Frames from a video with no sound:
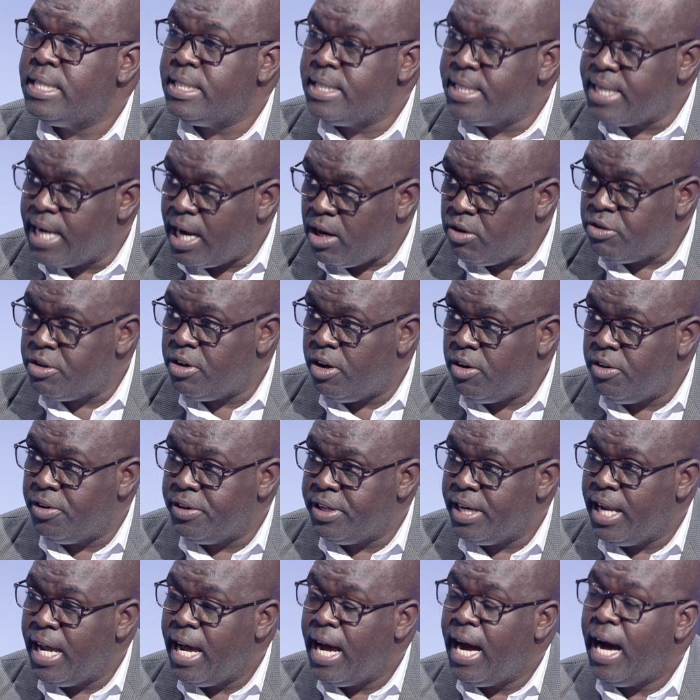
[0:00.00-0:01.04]
down on
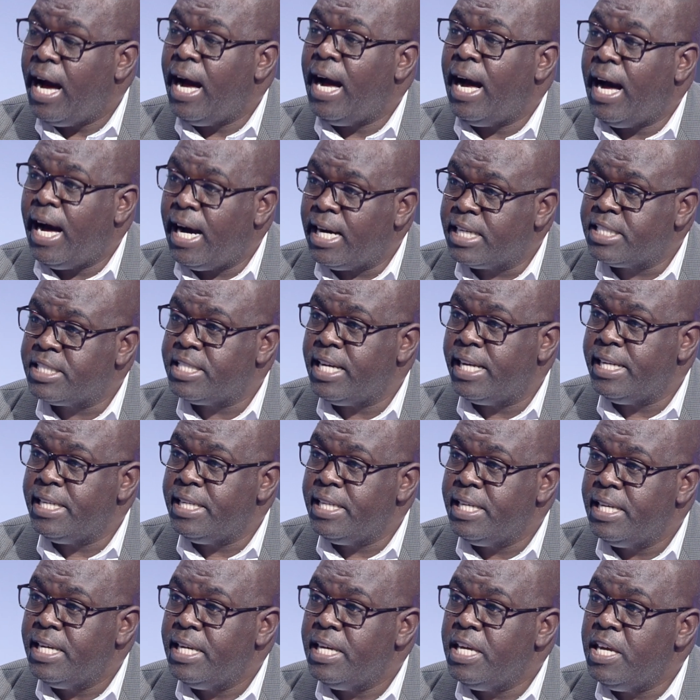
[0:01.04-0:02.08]
are actually